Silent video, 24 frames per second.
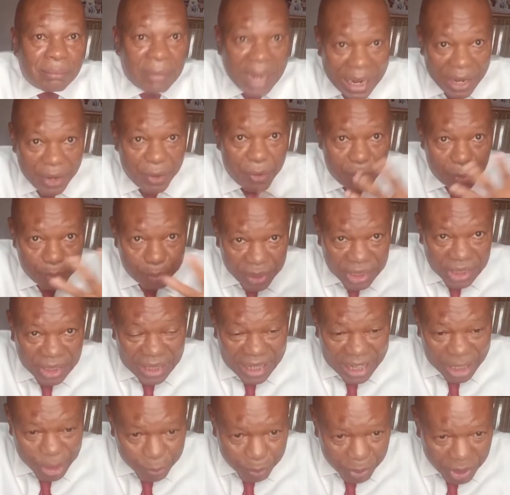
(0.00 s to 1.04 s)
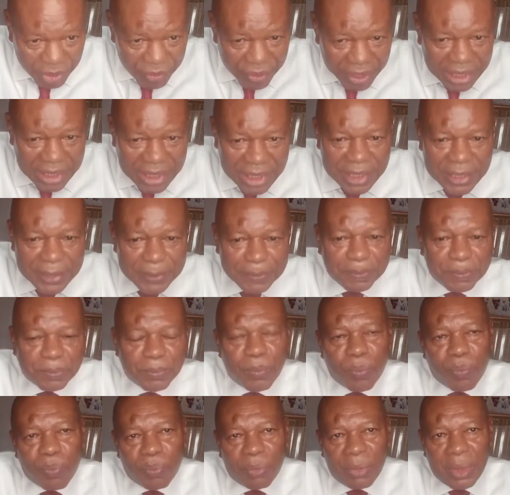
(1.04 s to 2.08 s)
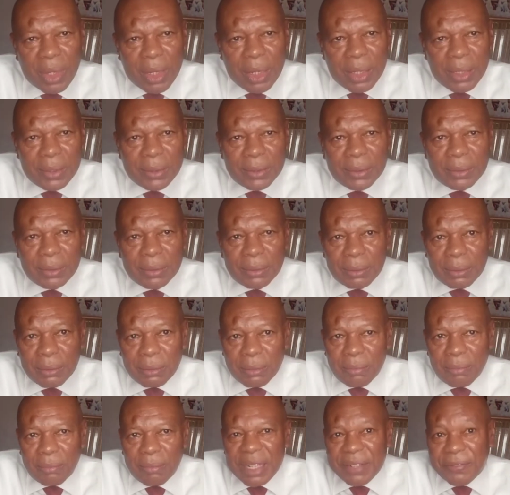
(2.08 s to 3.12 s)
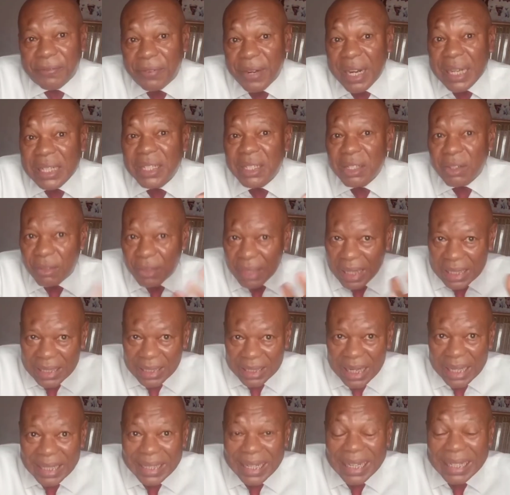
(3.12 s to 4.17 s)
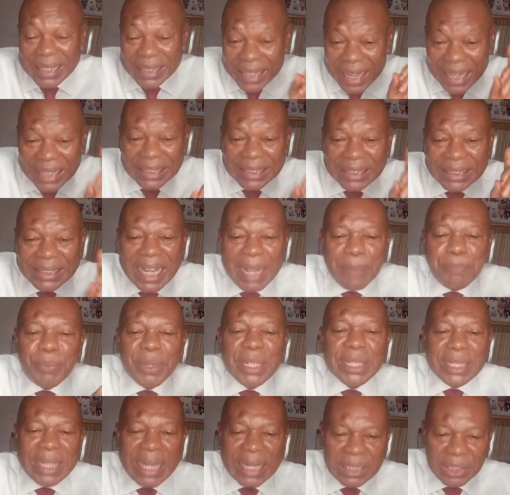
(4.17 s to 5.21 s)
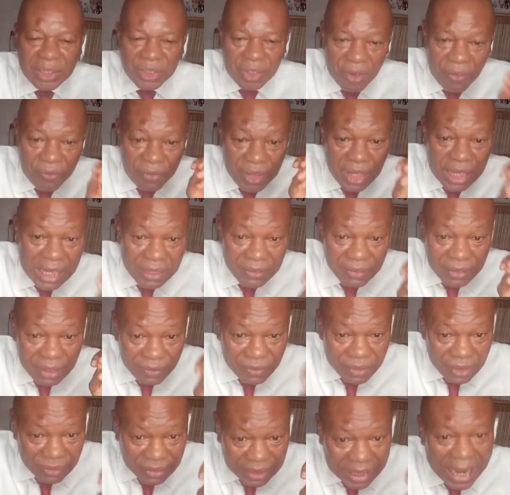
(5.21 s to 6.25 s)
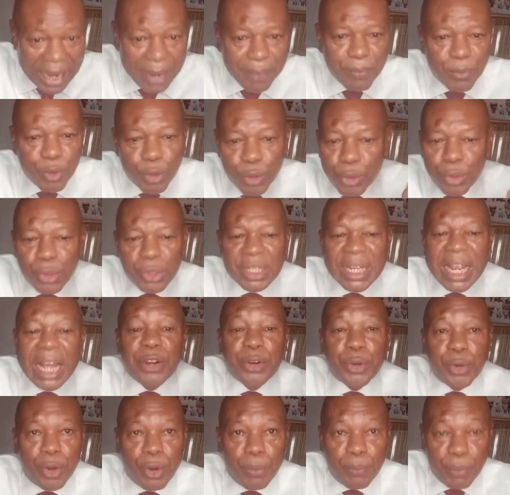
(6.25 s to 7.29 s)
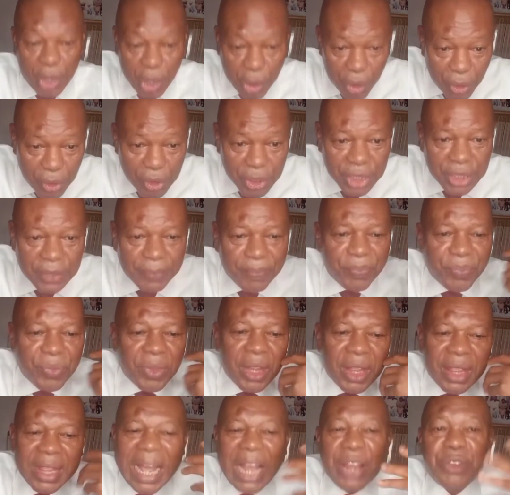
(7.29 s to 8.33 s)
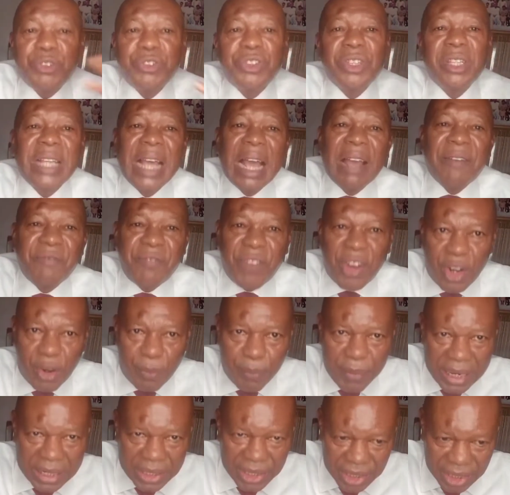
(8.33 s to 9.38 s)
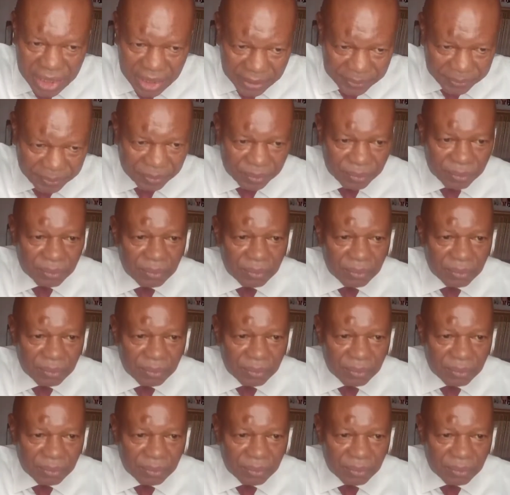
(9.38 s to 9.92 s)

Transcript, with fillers: my own personal experience. But first, understand that 99% of the time, gurus are wrong because they are using their environments